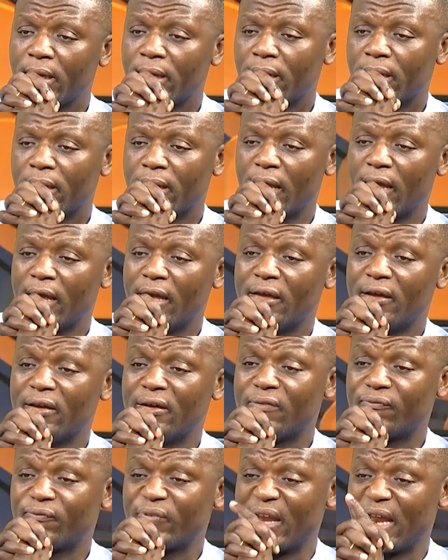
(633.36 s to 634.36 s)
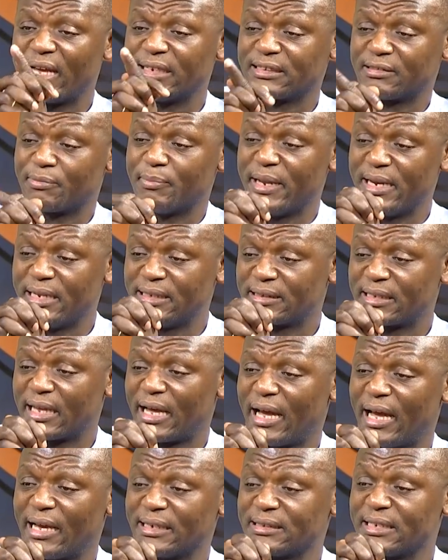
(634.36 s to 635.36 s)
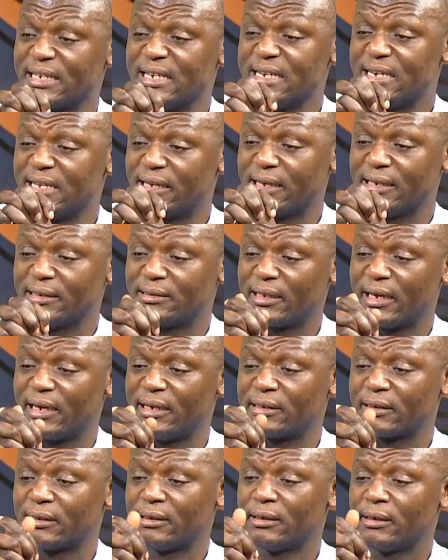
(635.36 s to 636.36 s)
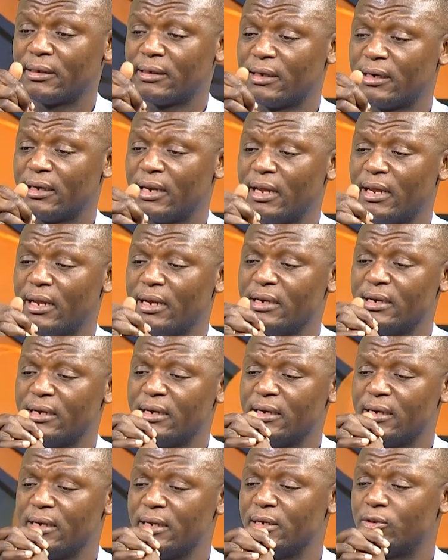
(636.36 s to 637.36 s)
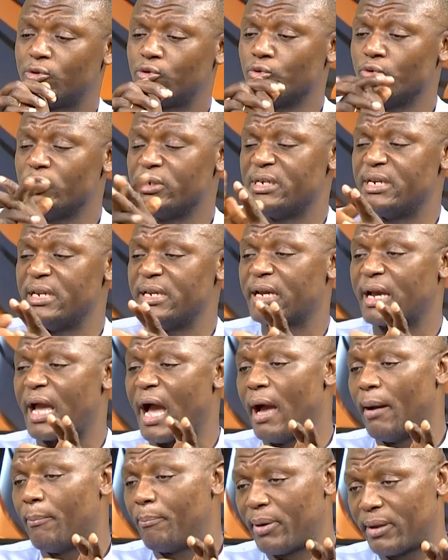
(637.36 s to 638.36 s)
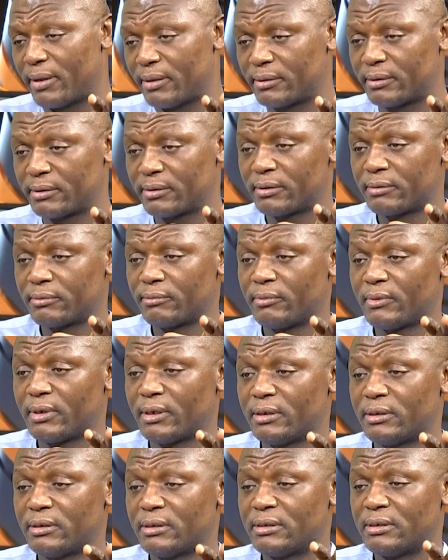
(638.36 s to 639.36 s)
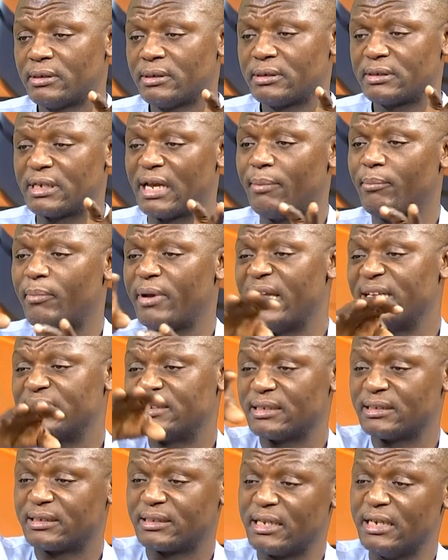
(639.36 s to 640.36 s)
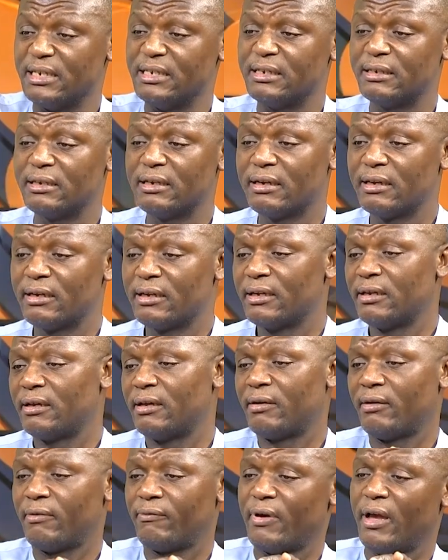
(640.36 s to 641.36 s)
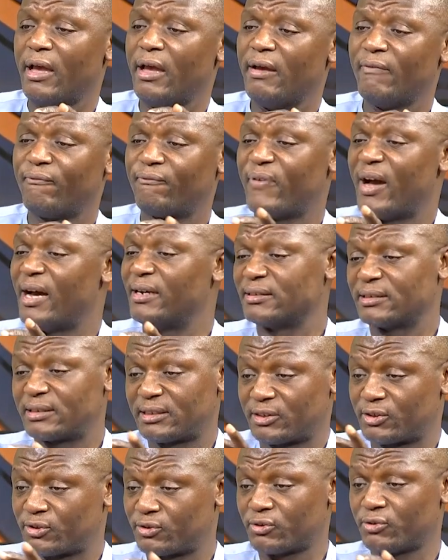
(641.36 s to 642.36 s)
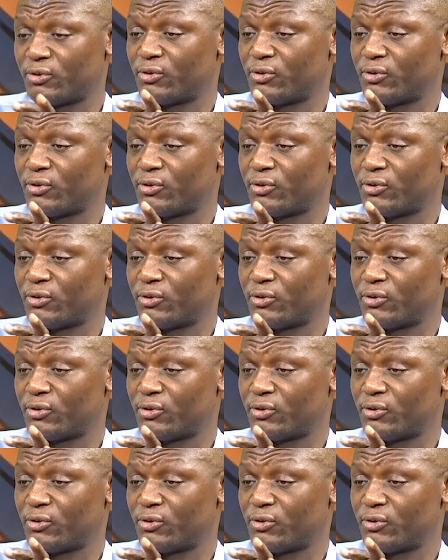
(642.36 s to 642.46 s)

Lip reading: the finance minister has indicated the need to decap some existing funds